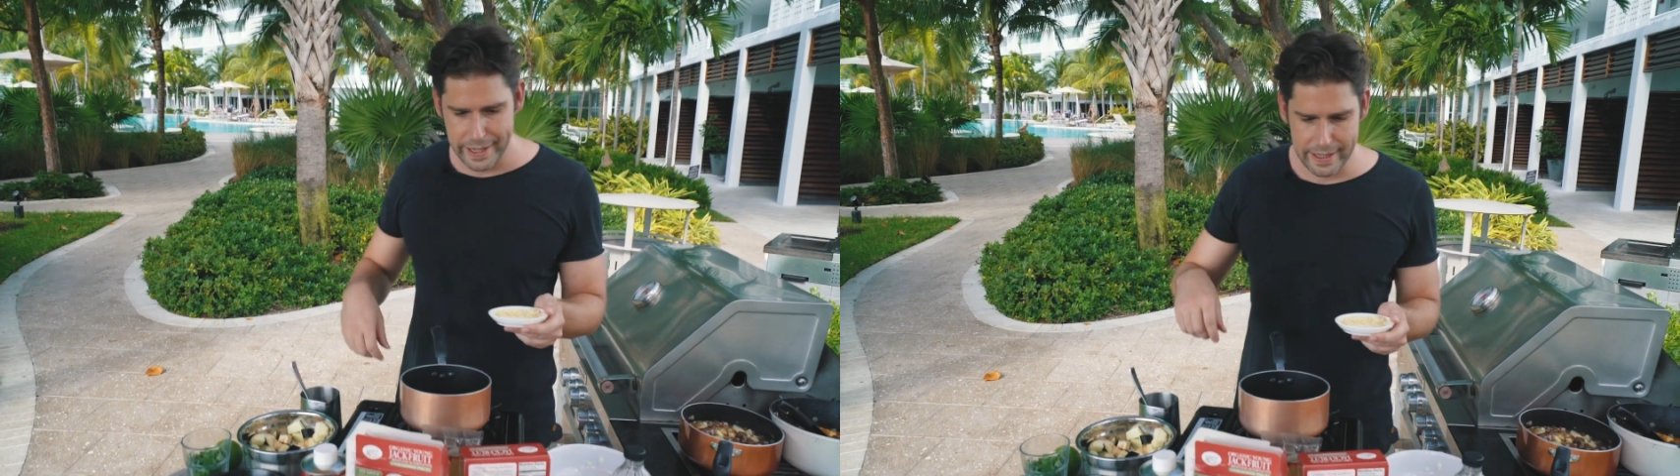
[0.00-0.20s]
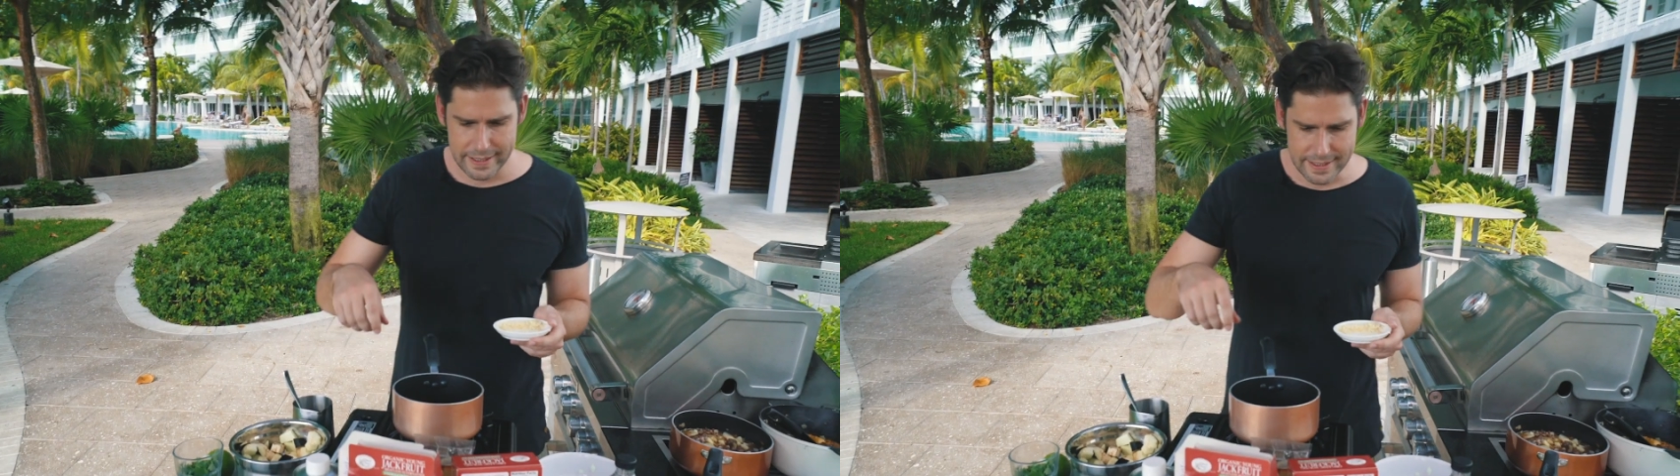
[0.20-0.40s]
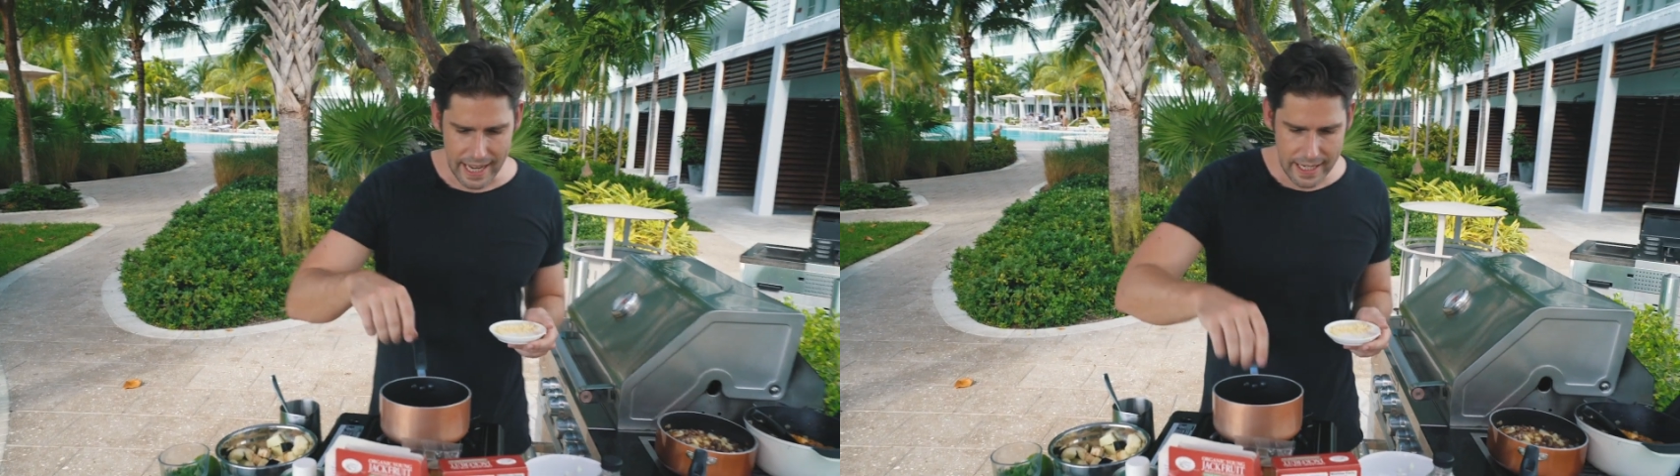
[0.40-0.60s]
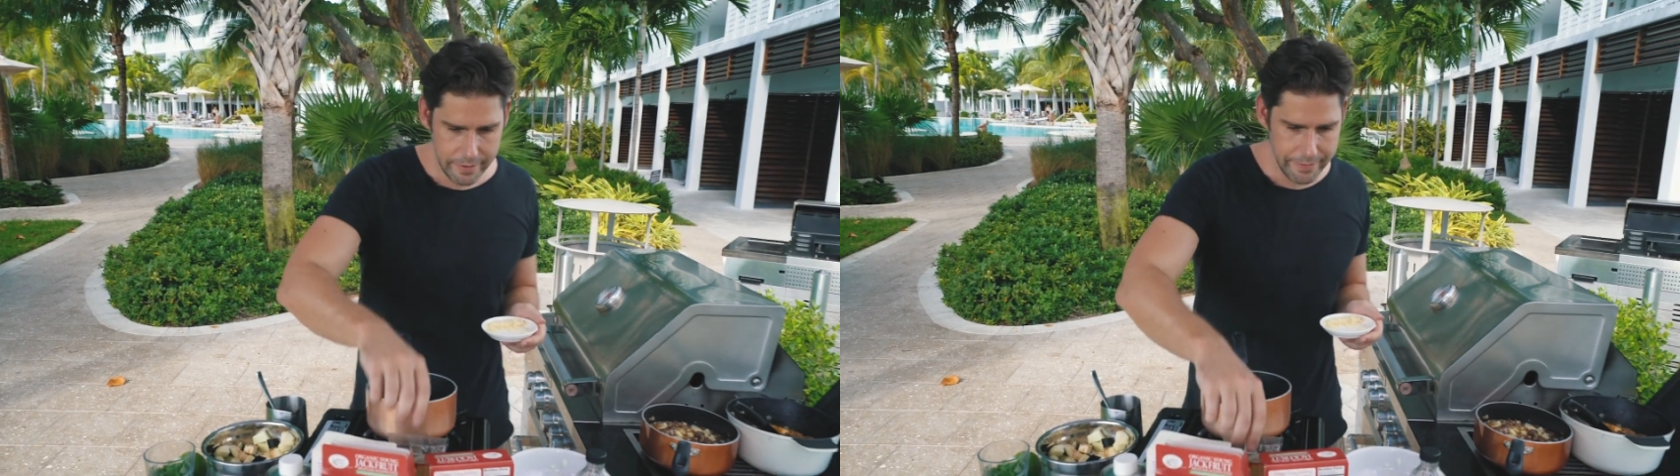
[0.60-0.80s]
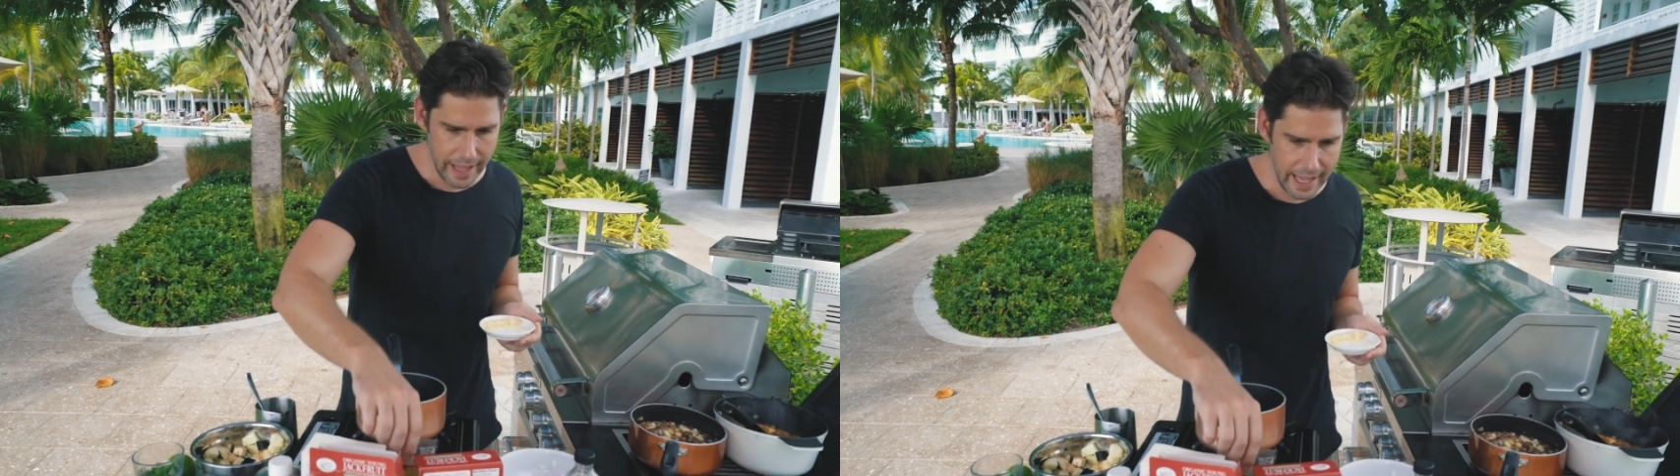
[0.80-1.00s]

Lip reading: is kind of